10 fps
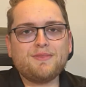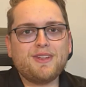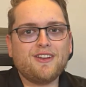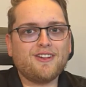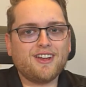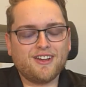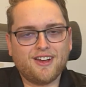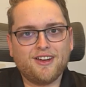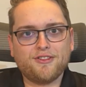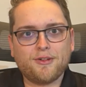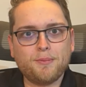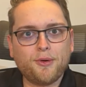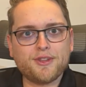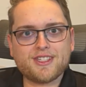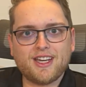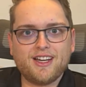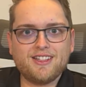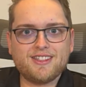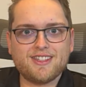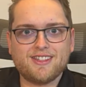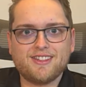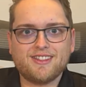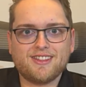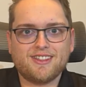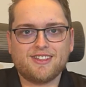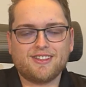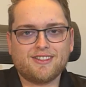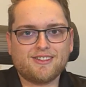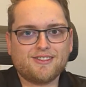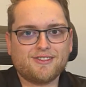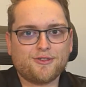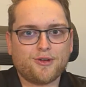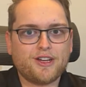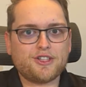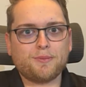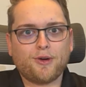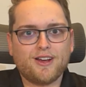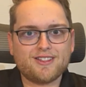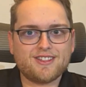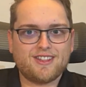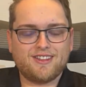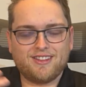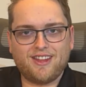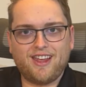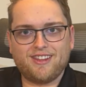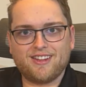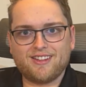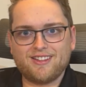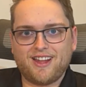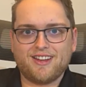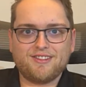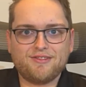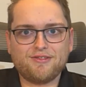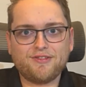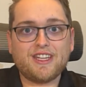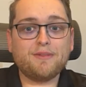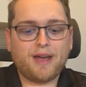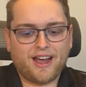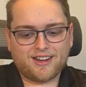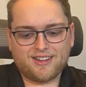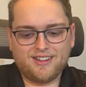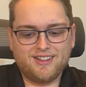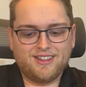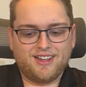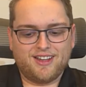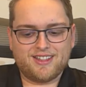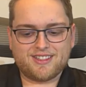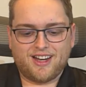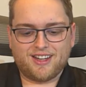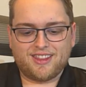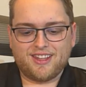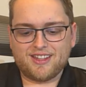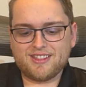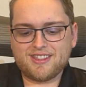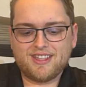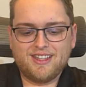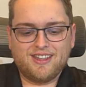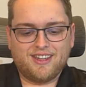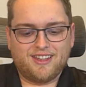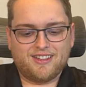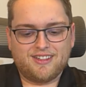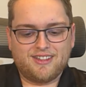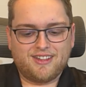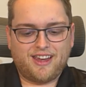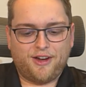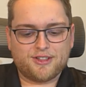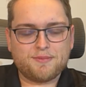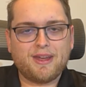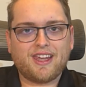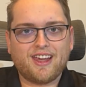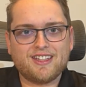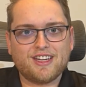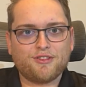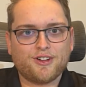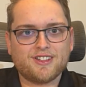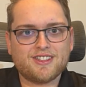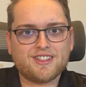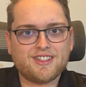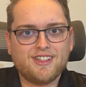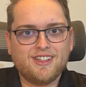hearing from both sides, the creation process and the client feedback side of things, and how it's making a difference.